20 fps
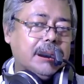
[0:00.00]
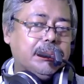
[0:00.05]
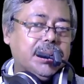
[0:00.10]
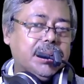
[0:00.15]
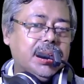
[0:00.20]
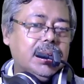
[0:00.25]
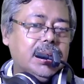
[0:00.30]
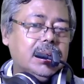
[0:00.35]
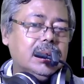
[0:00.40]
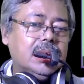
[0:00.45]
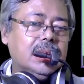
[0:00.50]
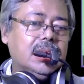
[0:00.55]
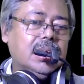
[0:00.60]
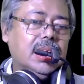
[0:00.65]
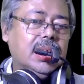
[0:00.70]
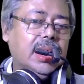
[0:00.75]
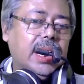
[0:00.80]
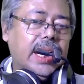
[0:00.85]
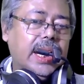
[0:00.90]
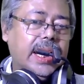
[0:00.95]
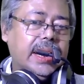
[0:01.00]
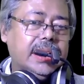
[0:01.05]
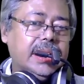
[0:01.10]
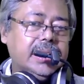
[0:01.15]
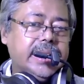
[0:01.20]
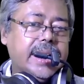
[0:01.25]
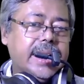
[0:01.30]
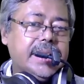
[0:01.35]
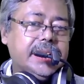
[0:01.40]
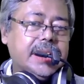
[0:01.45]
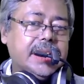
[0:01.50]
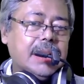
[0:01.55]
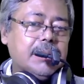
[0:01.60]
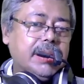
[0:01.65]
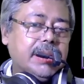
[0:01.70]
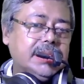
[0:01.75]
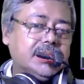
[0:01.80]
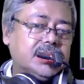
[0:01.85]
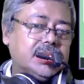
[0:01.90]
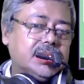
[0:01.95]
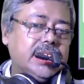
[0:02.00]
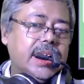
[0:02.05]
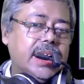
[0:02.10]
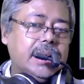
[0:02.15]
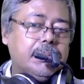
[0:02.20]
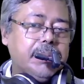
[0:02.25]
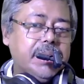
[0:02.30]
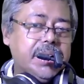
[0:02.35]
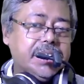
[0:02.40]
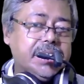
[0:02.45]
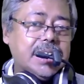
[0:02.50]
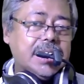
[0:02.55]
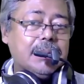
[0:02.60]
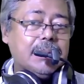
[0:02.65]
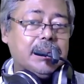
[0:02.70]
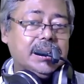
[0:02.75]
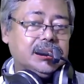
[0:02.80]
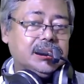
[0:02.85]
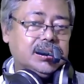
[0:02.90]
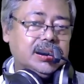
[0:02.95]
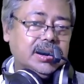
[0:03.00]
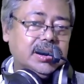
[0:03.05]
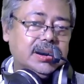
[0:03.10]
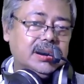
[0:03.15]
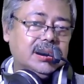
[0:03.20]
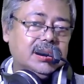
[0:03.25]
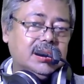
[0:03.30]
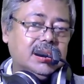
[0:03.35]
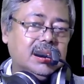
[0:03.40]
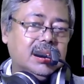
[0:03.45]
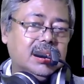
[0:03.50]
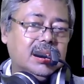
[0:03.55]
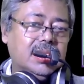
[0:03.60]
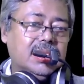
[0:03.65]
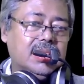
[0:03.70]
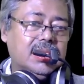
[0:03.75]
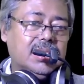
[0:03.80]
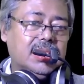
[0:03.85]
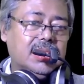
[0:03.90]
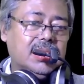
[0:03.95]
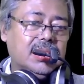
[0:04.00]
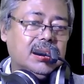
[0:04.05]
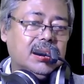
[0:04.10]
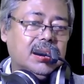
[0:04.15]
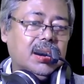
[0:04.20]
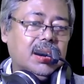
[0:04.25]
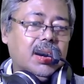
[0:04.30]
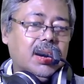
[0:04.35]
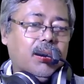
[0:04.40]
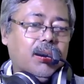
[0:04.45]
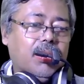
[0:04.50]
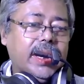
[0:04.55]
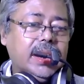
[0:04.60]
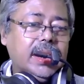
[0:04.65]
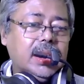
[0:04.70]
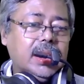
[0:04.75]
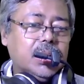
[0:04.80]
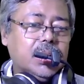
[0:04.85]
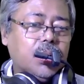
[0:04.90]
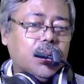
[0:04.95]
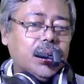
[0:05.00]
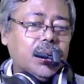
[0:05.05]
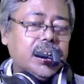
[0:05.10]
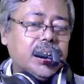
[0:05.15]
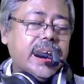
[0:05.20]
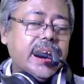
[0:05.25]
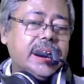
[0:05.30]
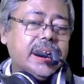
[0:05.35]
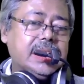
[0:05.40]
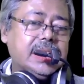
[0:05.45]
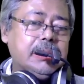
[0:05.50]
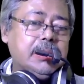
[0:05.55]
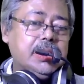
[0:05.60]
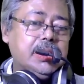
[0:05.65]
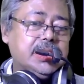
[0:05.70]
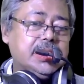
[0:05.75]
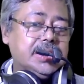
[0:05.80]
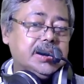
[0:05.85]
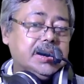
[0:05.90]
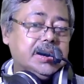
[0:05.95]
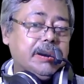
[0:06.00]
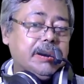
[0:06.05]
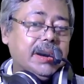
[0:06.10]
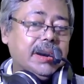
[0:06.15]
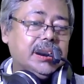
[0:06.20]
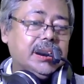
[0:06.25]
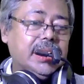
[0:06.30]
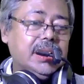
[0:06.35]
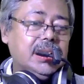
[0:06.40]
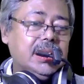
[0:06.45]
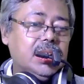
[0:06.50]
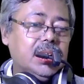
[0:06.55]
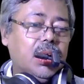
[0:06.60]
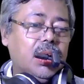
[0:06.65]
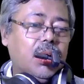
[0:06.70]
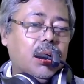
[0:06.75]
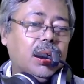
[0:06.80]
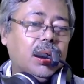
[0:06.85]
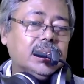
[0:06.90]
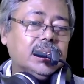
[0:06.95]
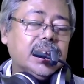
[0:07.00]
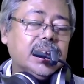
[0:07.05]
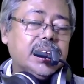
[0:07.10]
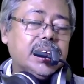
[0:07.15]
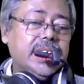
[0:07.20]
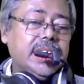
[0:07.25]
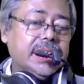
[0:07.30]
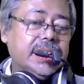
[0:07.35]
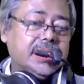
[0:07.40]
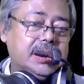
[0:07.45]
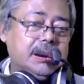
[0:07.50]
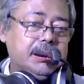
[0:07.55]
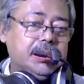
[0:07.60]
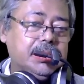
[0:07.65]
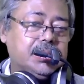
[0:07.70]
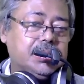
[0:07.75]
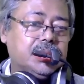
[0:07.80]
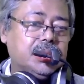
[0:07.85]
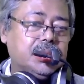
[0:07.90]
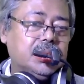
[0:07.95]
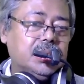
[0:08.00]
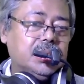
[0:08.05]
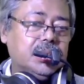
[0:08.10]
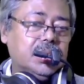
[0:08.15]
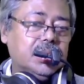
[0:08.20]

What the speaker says: the B, and A determines C, and B determines C. When non-key attribute is dependent on the key attribute.